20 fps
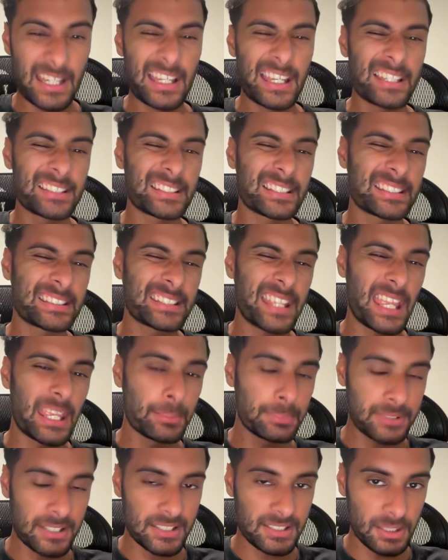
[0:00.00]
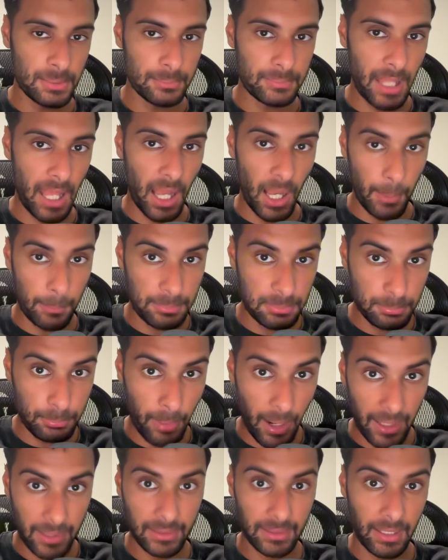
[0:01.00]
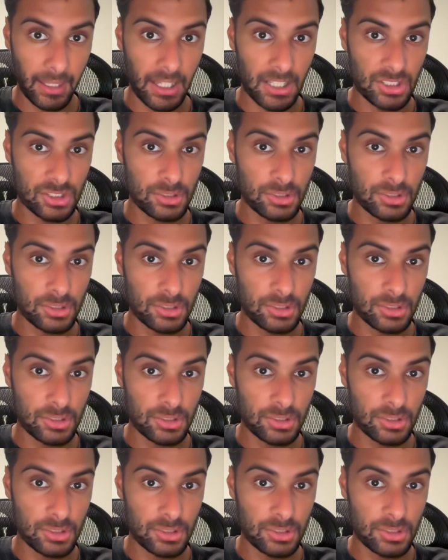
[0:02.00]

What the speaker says: It's the same system that helped my clients